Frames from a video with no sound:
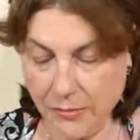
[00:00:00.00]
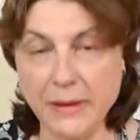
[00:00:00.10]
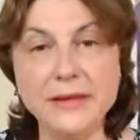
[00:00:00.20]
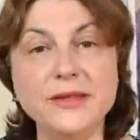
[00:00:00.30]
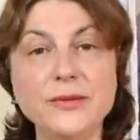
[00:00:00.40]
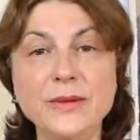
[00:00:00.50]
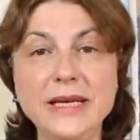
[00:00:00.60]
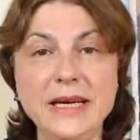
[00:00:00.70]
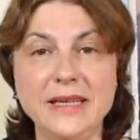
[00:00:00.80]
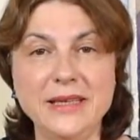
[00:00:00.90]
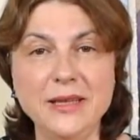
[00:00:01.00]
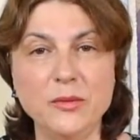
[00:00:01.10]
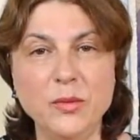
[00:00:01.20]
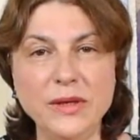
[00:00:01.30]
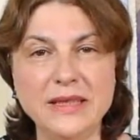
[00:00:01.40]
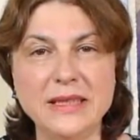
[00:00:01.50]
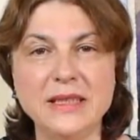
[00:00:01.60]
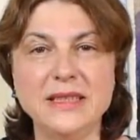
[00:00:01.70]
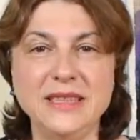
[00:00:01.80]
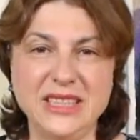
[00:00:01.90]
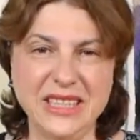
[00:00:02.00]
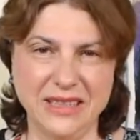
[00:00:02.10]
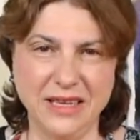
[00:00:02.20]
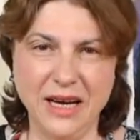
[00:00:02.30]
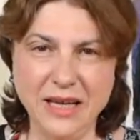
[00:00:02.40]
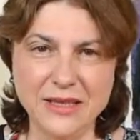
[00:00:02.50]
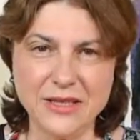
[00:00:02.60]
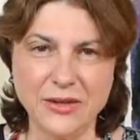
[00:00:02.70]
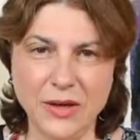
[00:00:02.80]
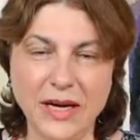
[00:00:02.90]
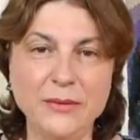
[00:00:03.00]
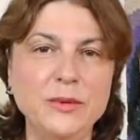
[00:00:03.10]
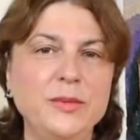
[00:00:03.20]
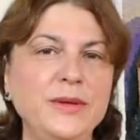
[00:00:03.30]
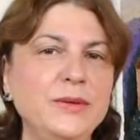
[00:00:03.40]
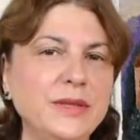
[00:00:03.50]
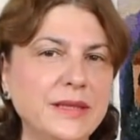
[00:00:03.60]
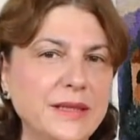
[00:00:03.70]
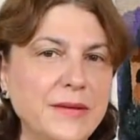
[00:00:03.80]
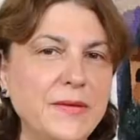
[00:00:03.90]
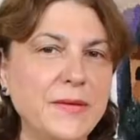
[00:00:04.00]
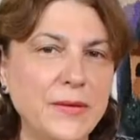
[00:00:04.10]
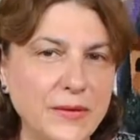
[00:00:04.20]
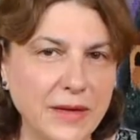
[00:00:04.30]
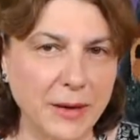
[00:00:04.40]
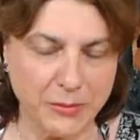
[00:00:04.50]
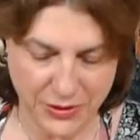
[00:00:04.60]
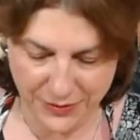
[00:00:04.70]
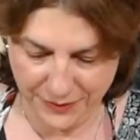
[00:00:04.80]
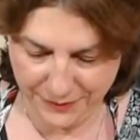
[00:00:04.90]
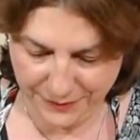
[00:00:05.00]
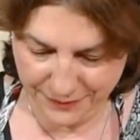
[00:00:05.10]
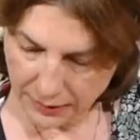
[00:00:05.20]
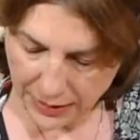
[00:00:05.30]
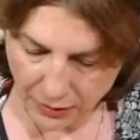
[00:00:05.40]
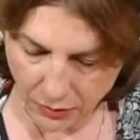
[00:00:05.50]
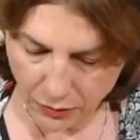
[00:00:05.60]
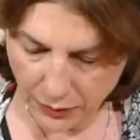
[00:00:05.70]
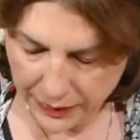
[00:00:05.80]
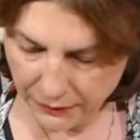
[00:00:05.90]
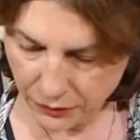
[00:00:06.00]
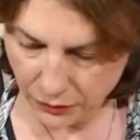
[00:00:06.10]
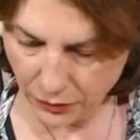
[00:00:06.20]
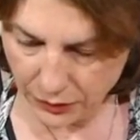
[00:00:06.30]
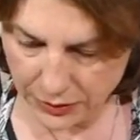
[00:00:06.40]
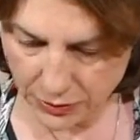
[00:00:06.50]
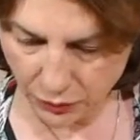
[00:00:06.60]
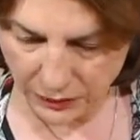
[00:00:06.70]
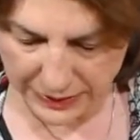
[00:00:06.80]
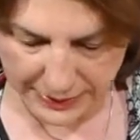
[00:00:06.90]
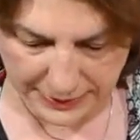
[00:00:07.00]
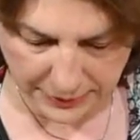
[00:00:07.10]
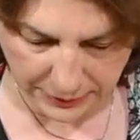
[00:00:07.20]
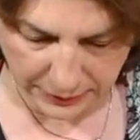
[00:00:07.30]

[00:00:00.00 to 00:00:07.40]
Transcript: But today I really want the chicken hot, so I will be using the third option. Now all we have to do is to test.